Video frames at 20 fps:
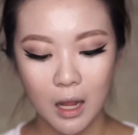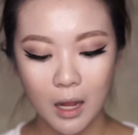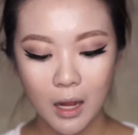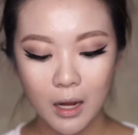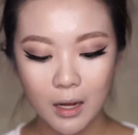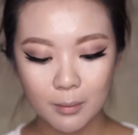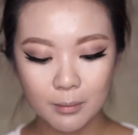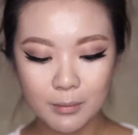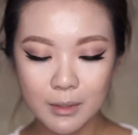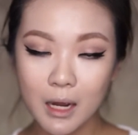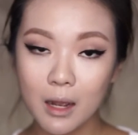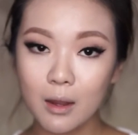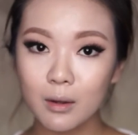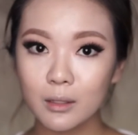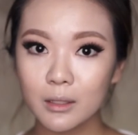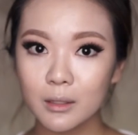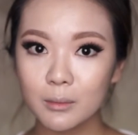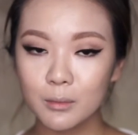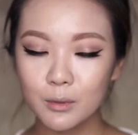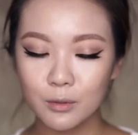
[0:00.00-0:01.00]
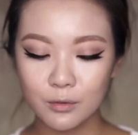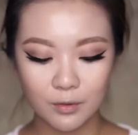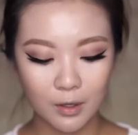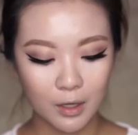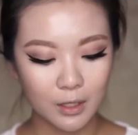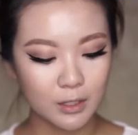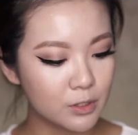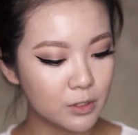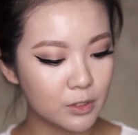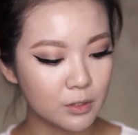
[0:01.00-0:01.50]
I am now going to move
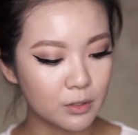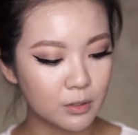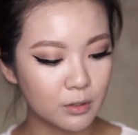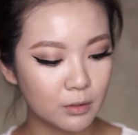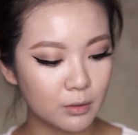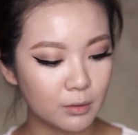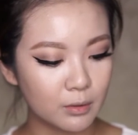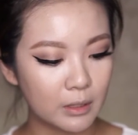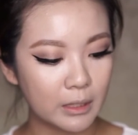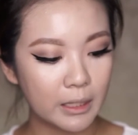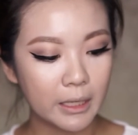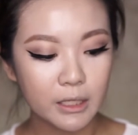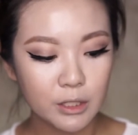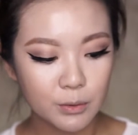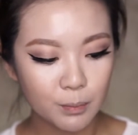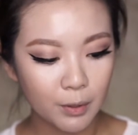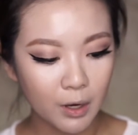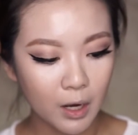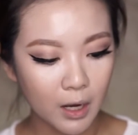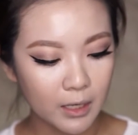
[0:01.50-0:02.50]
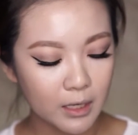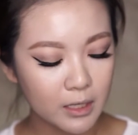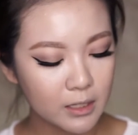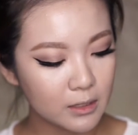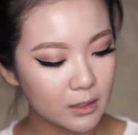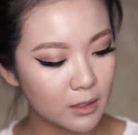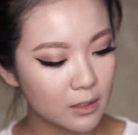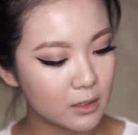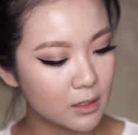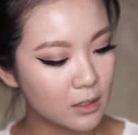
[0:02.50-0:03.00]
on to the next
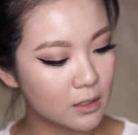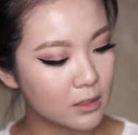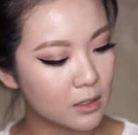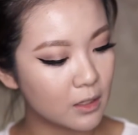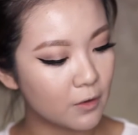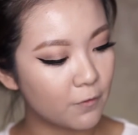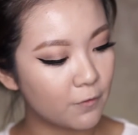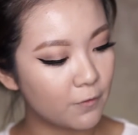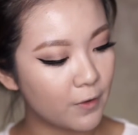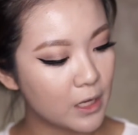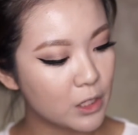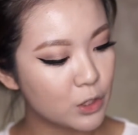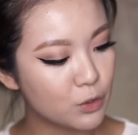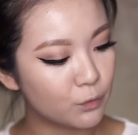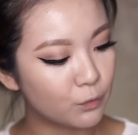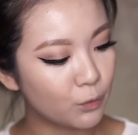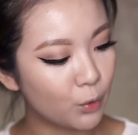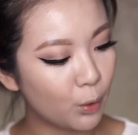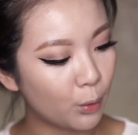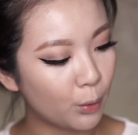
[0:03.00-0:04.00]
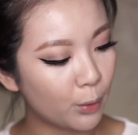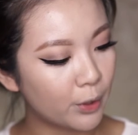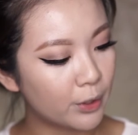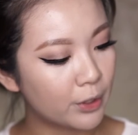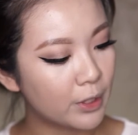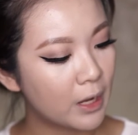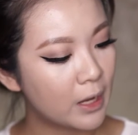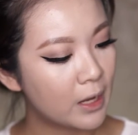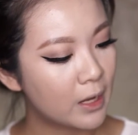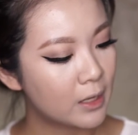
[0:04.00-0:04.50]
product. This is the Face
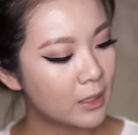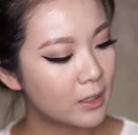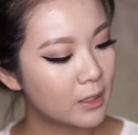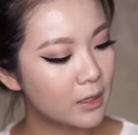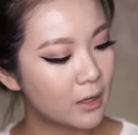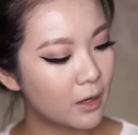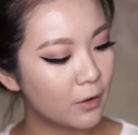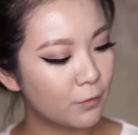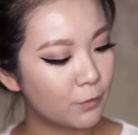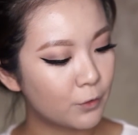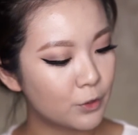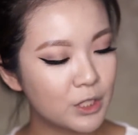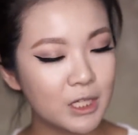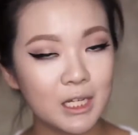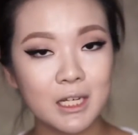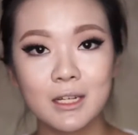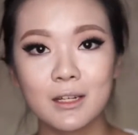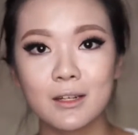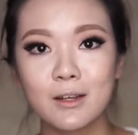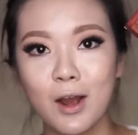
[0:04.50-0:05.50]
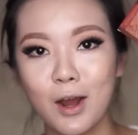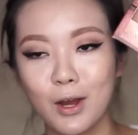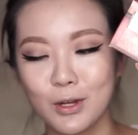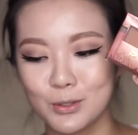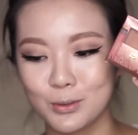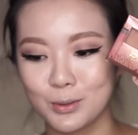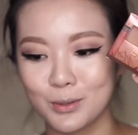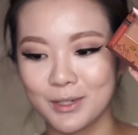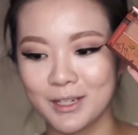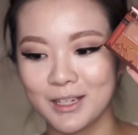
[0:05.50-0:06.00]
Forward Nefertiti
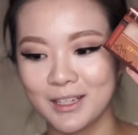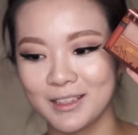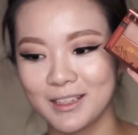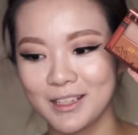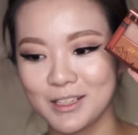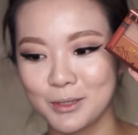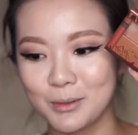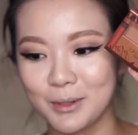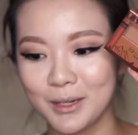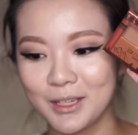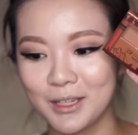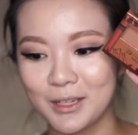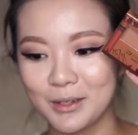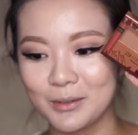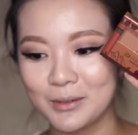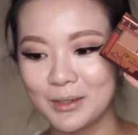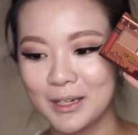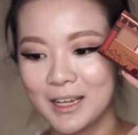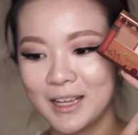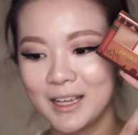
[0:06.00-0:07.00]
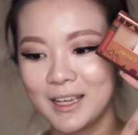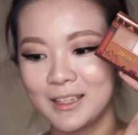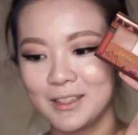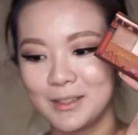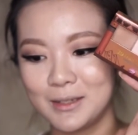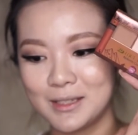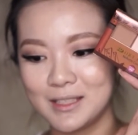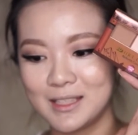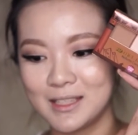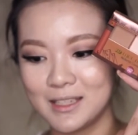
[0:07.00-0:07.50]
Contour Kit. That's quite cute.
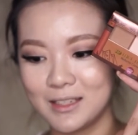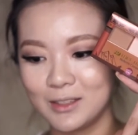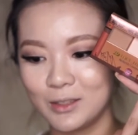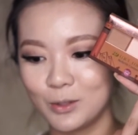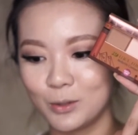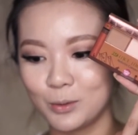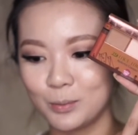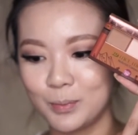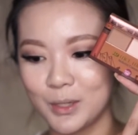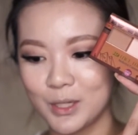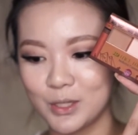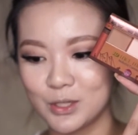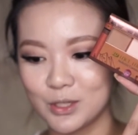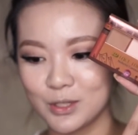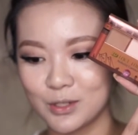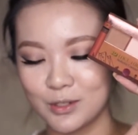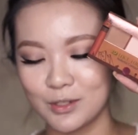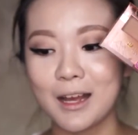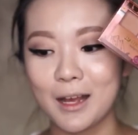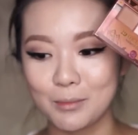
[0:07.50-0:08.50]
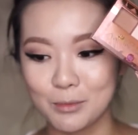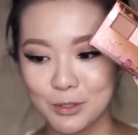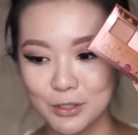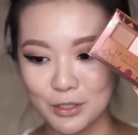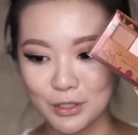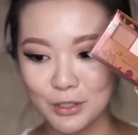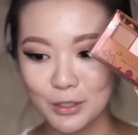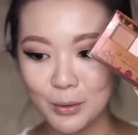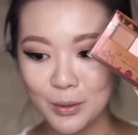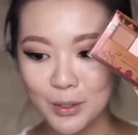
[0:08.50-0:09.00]
You can see a little picture. I'm
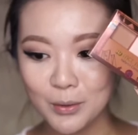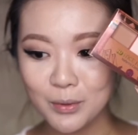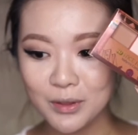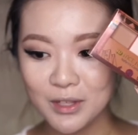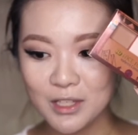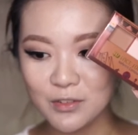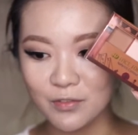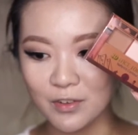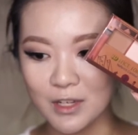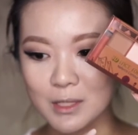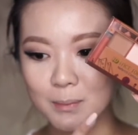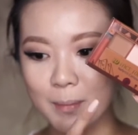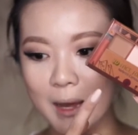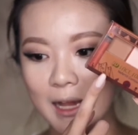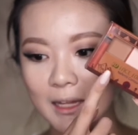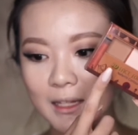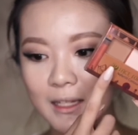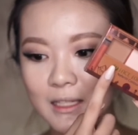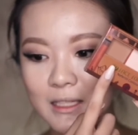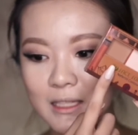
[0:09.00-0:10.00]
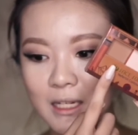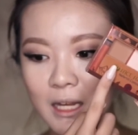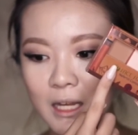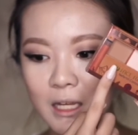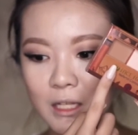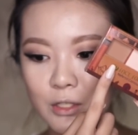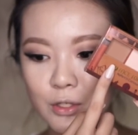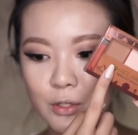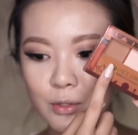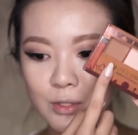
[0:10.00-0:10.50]
just going to go in with this face palette
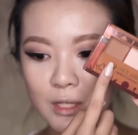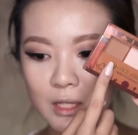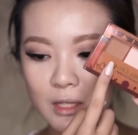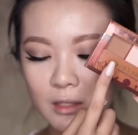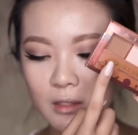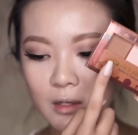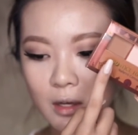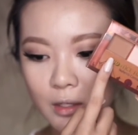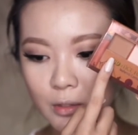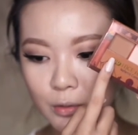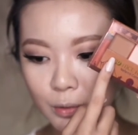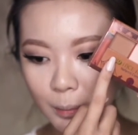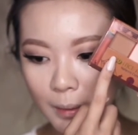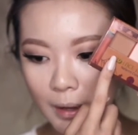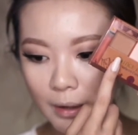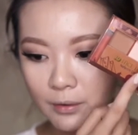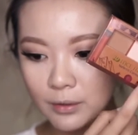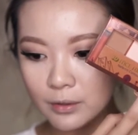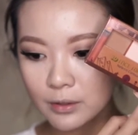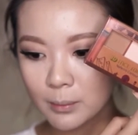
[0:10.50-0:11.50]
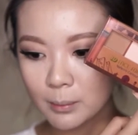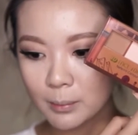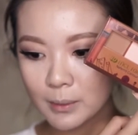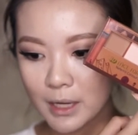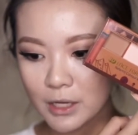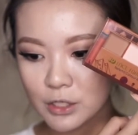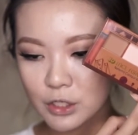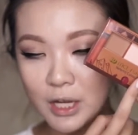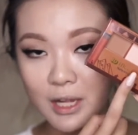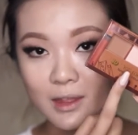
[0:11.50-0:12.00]
using the contour powder, the
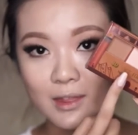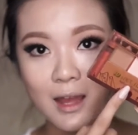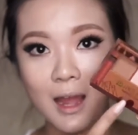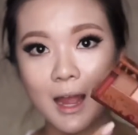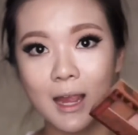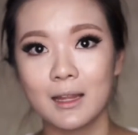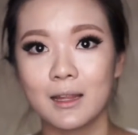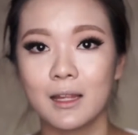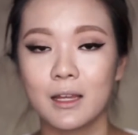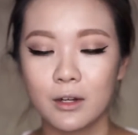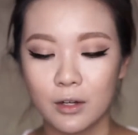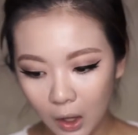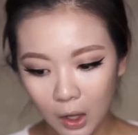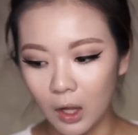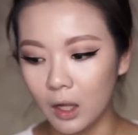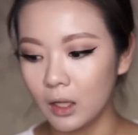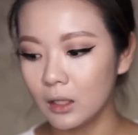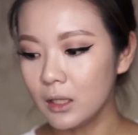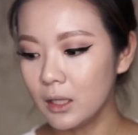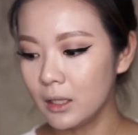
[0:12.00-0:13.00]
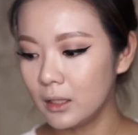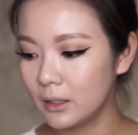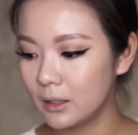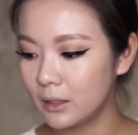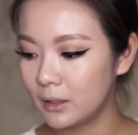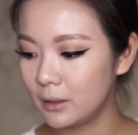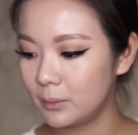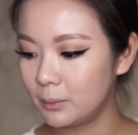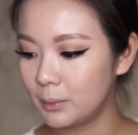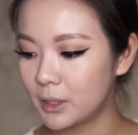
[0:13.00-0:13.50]
blush, and the highlighter. All
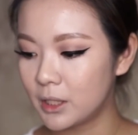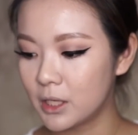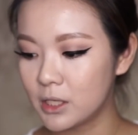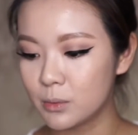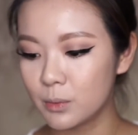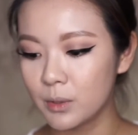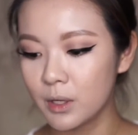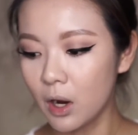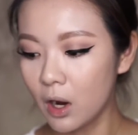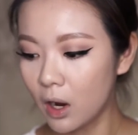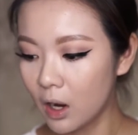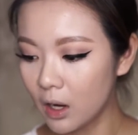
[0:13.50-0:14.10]
because we